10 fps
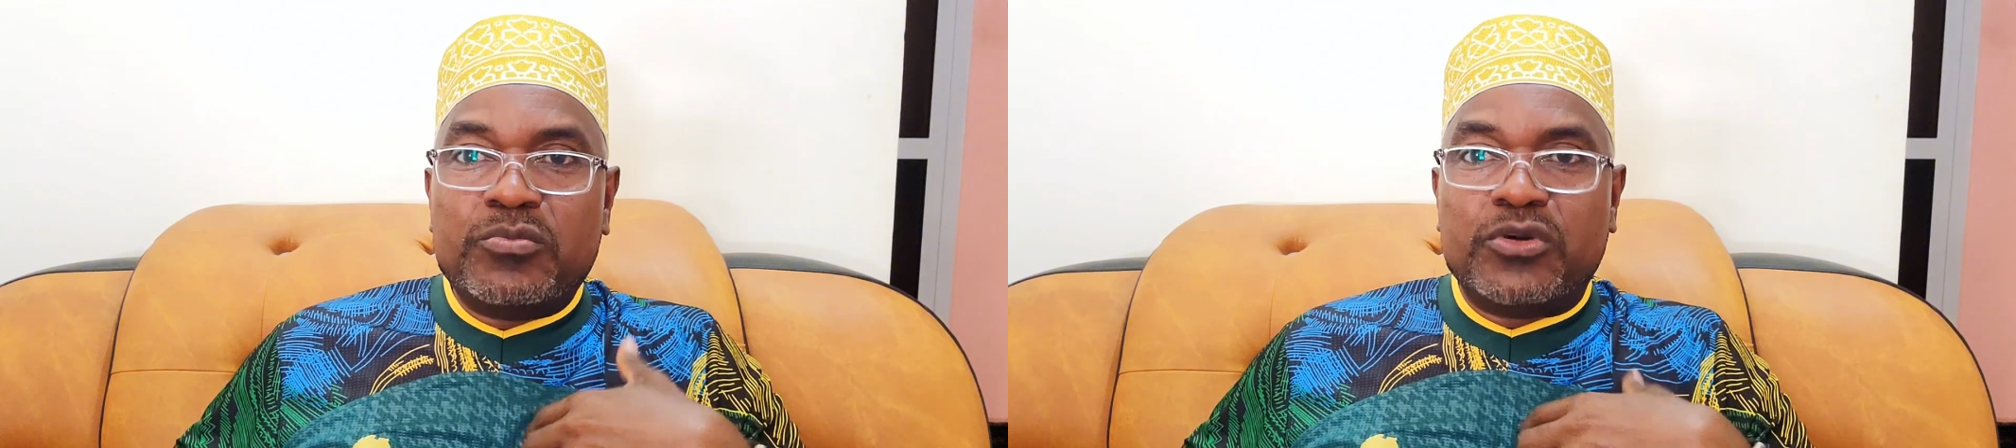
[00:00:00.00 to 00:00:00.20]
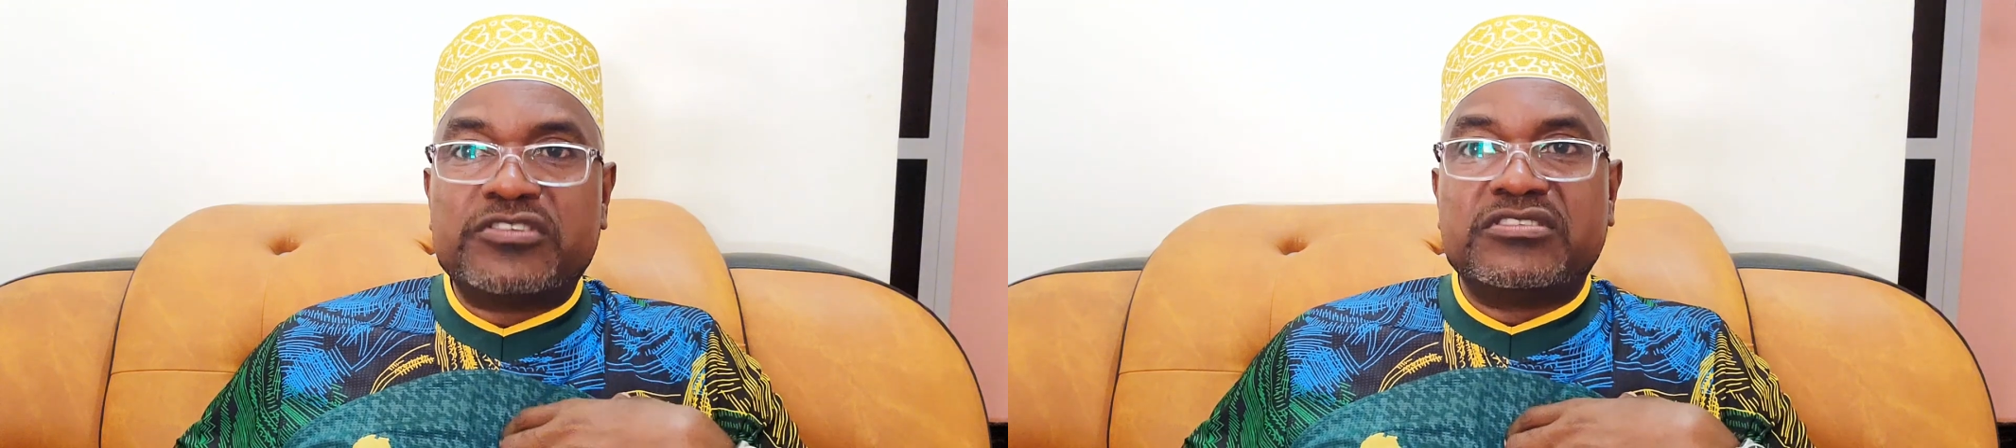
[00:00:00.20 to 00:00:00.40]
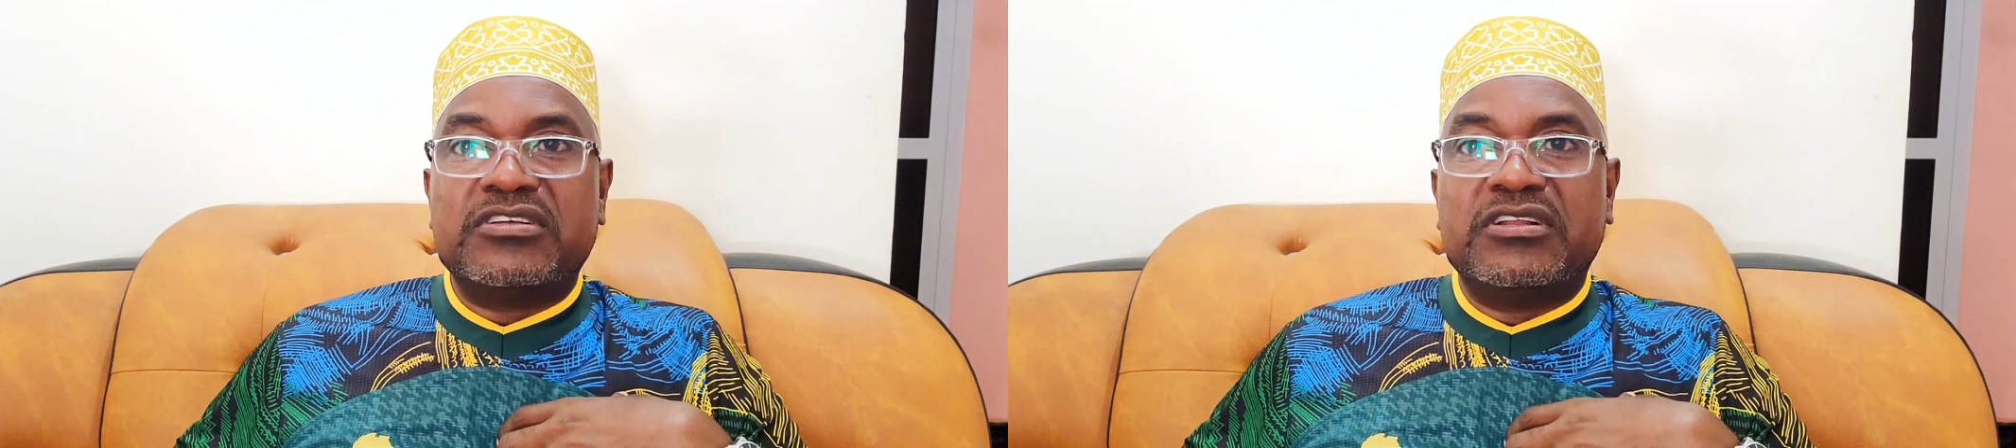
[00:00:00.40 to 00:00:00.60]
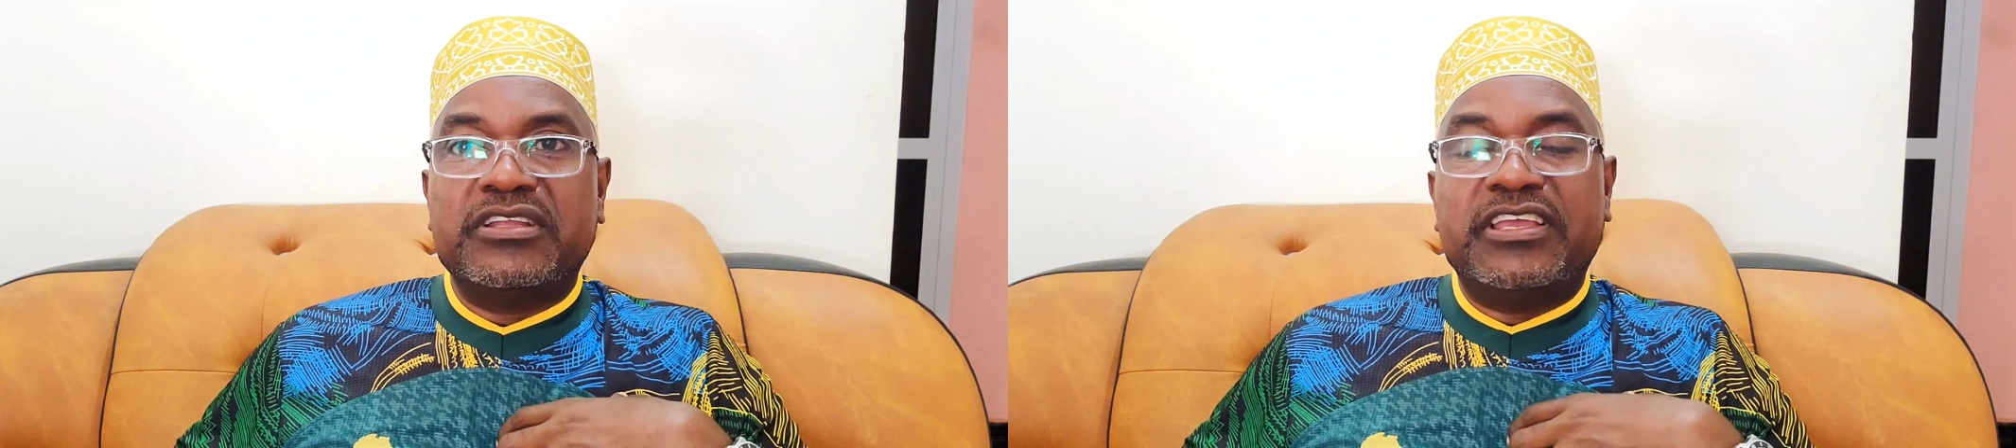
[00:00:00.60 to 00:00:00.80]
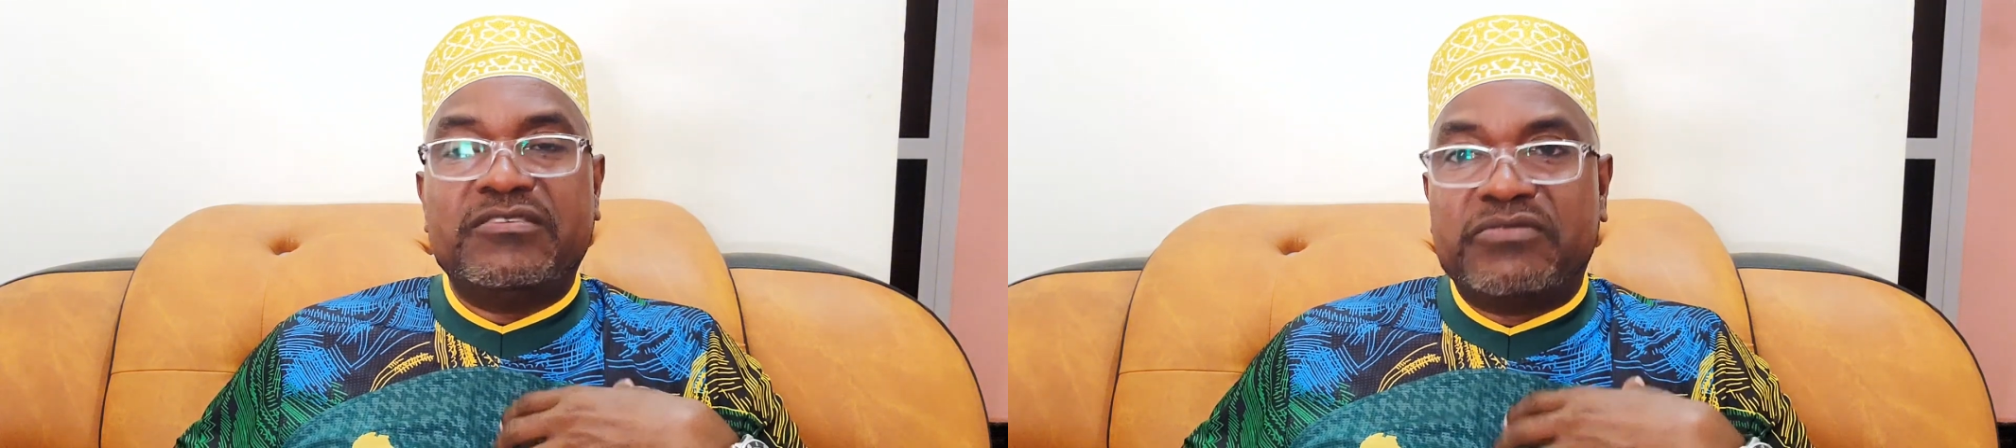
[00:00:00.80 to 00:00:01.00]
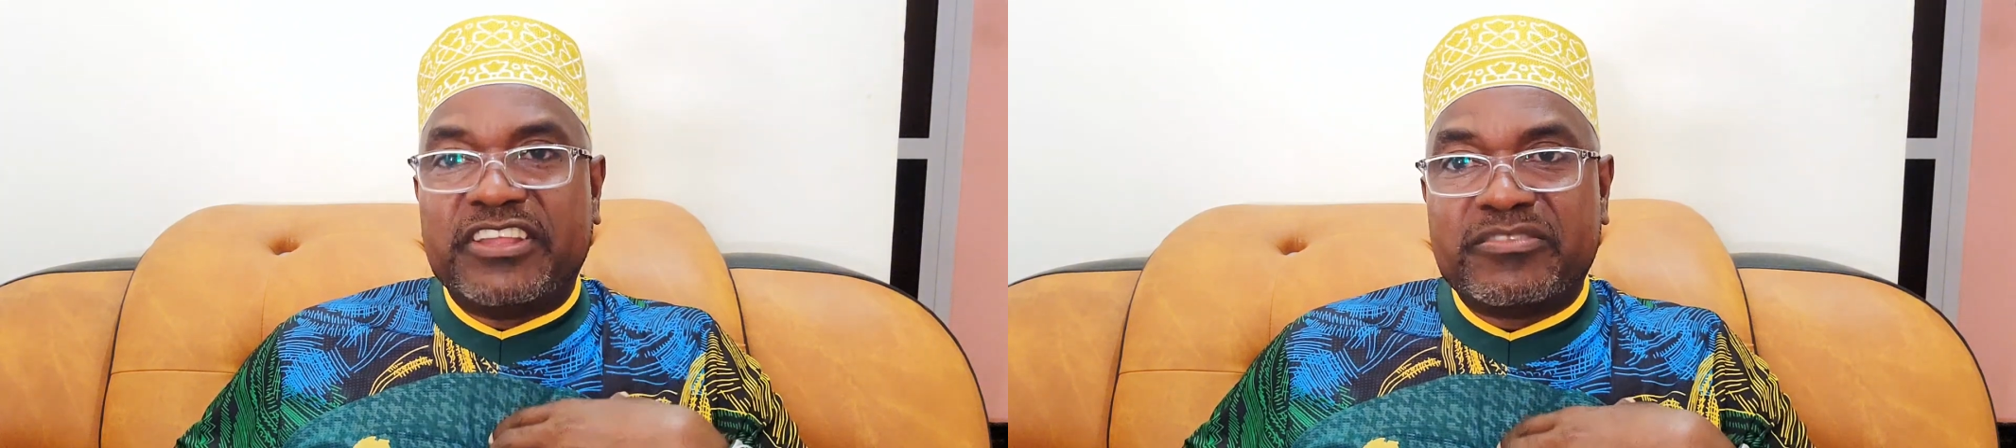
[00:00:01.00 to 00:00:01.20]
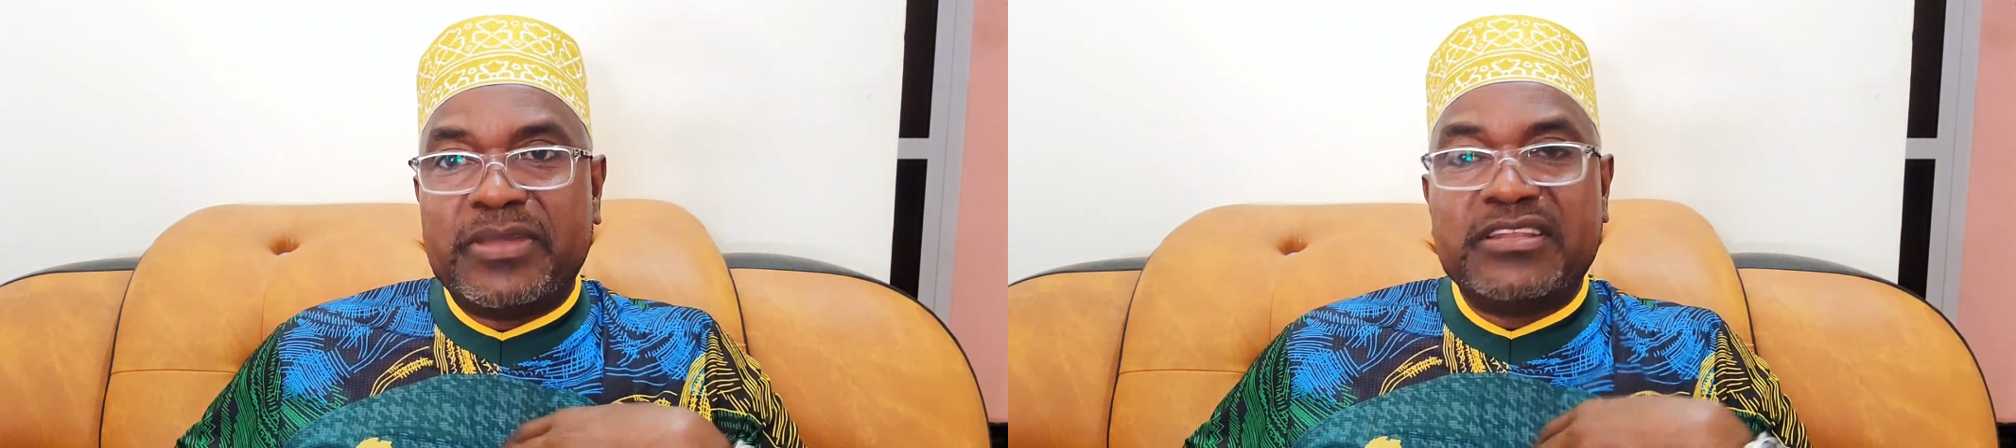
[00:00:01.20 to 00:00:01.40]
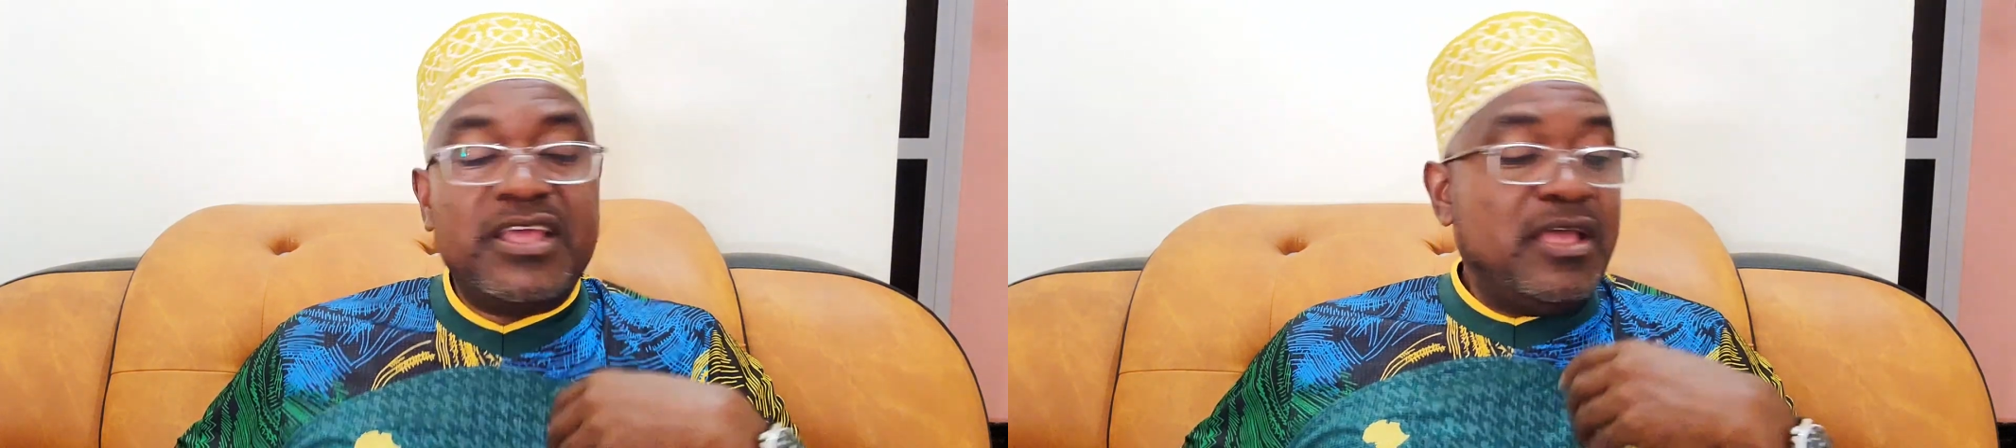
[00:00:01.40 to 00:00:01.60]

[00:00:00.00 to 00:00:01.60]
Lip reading: personal investment.